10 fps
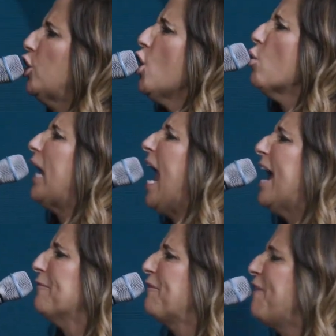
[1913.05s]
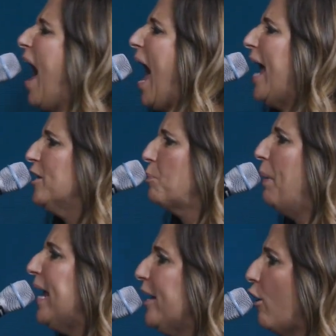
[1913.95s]
you can't find
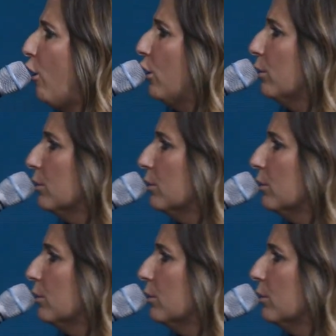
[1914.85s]
Peter.